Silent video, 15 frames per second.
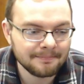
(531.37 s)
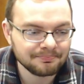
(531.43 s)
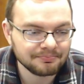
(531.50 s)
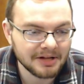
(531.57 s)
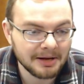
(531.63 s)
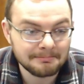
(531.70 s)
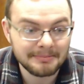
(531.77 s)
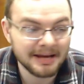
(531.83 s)

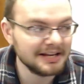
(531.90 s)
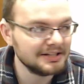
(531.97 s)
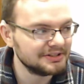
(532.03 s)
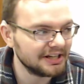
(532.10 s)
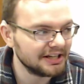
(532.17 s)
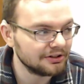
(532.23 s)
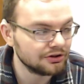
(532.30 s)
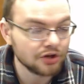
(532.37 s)

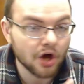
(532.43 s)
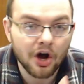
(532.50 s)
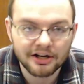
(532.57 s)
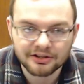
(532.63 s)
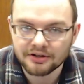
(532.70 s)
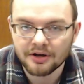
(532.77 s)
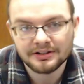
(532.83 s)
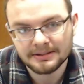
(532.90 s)
amazing
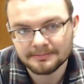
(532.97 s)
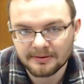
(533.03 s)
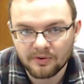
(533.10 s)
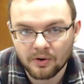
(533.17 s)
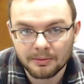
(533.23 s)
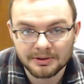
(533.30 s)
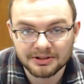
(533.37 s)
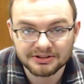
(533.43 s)
non-ghosting
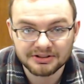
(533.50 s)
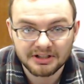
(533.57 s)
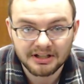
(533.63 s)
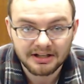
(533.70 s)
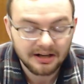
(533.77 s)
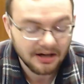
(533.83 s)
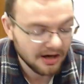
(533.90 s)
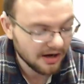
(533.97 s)
performance
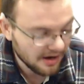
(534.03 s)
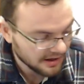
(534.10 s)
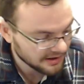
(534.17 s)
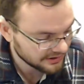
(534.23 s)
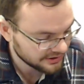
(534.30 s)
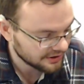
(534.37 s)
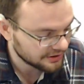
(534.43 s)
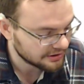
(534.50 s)
on a
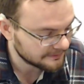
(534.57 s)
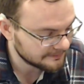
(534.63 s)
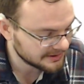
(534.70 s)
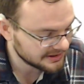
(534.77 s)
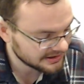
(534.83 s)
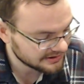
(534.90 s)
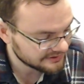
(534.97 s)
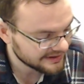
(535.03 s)
curve,
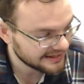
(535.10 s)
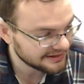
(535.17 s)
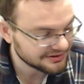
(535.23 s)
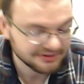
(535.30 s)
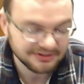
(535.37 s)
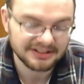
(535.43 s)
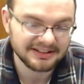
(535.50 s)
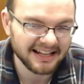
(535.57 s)
because that is
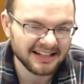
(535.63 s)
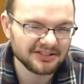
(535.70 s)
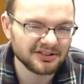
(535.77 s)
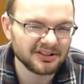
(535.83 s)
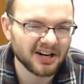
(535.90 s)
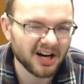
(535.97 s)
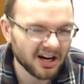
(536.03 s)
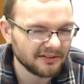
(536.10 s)
just the
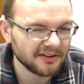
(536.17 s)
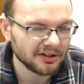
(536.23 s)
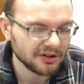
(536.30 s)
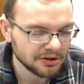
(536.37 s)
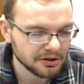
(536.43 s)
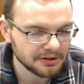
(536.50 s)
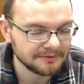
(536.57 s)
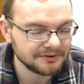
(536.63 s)
nature of a
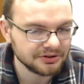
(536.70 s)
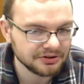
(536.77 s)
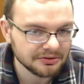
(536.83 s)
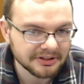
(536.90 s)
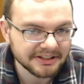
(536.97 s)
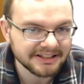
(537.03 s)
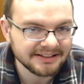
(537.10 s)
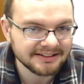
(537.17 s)
curved
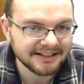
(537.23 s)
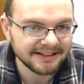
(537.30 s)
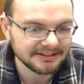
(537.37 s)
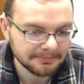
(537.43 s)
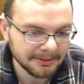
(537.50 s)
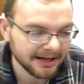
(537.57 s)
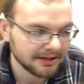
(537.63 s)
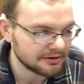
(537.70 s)
screen and the
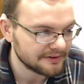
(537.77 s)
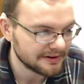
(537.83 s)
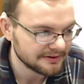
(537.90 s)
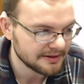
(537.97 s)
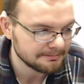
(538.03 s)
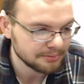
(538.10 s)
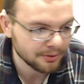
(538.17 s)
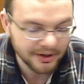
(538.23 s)
panel that
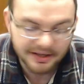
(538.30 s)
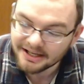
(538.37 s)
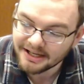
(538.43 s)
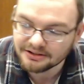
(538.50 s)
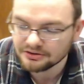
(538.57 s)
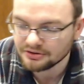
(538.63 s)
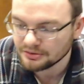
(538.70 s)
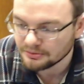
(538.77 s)
they put
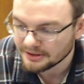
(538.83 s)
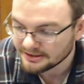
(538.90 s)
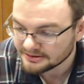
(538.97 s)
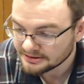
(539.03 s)
into it.